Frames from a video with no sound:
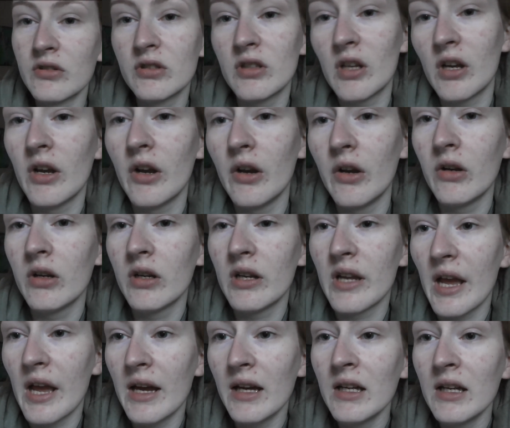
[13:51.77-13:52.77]
So
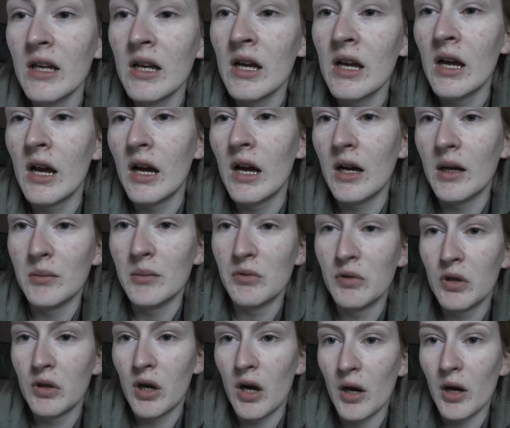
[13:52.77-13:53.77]
yeah, I
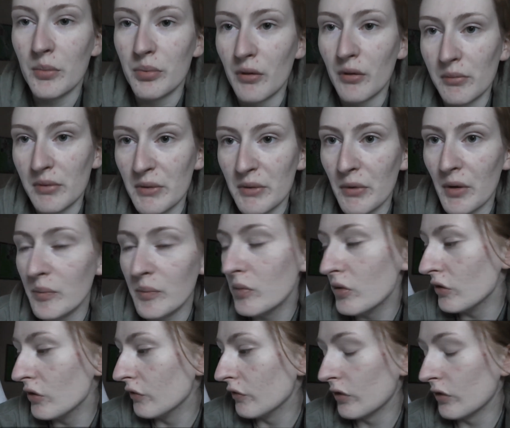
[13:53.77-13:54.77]
probably won't
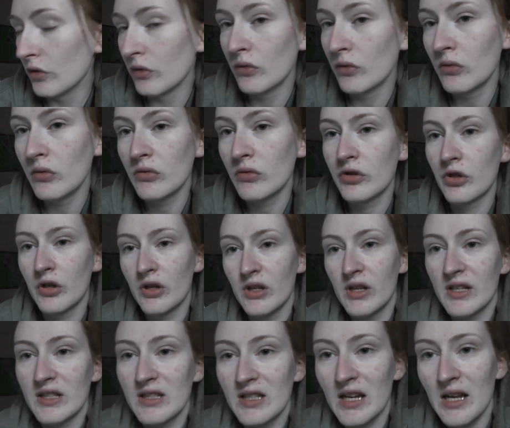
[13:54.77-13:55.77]
move at all
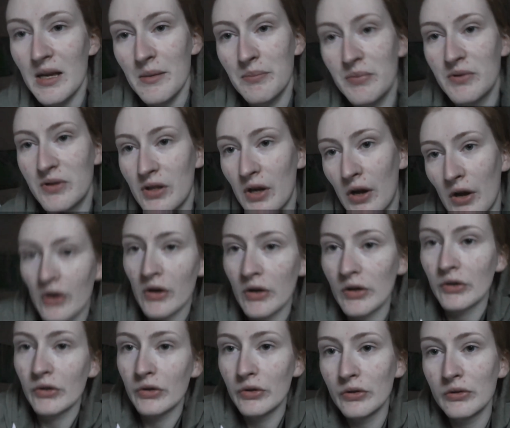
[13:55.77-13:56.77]
during this clip,
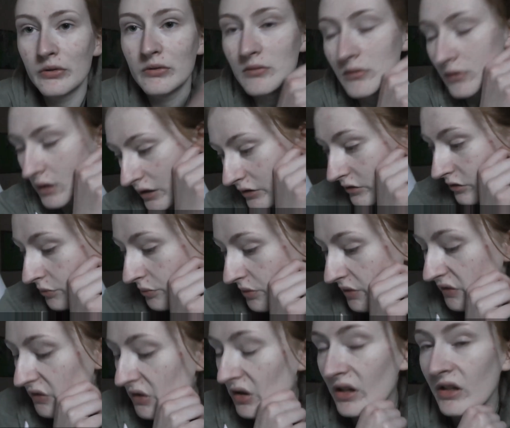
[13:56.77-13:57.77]
so that should
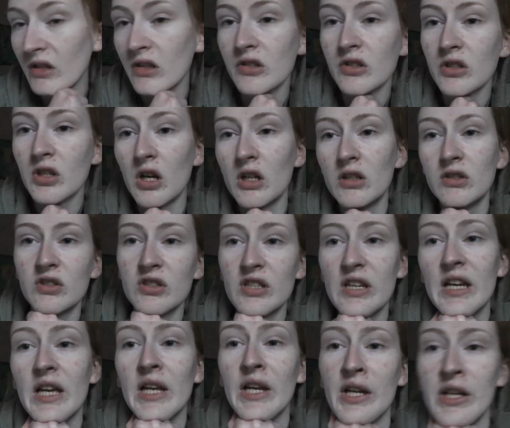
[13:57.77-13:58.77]
be fine because you can't
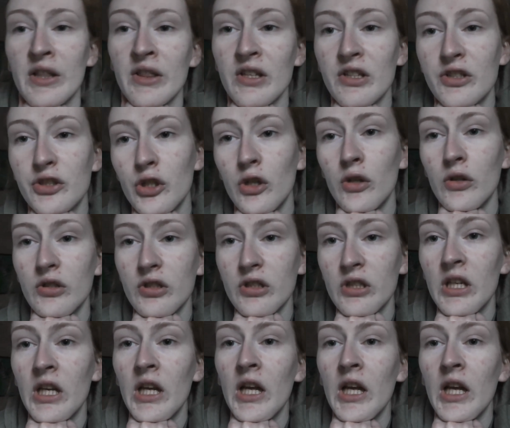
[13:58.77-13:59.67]
see any in this shot.